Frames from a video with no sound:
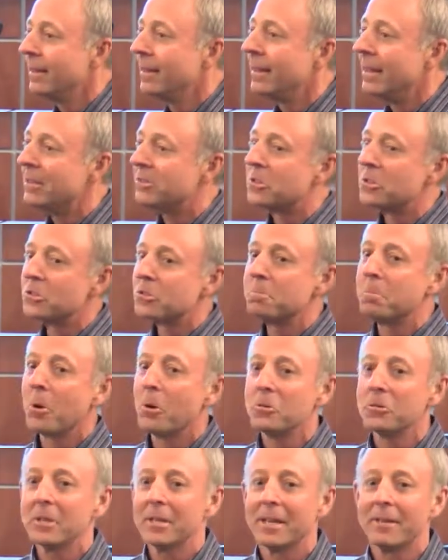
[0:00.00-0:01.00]
is
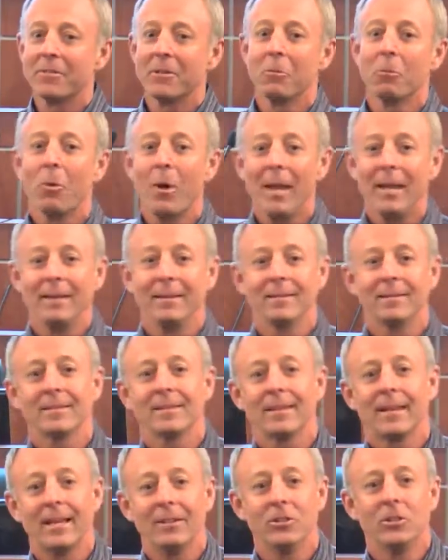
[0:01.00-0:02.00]
disposing of the waste
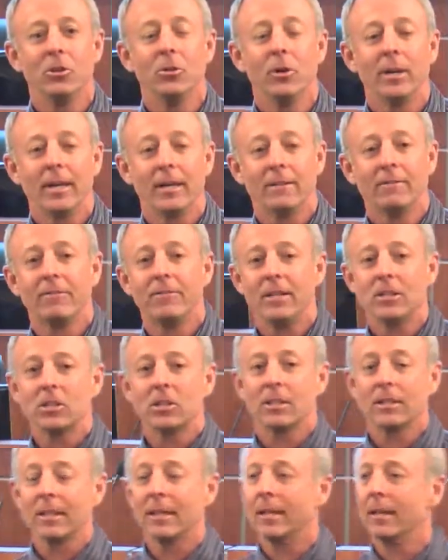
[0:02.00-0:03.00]
and doing it
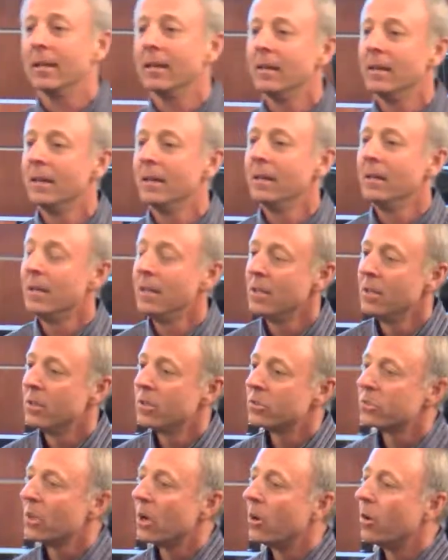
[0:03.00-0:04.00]
efficiently.
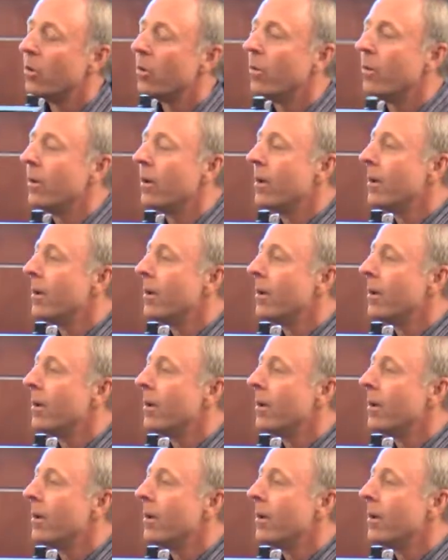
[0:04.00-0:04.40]
So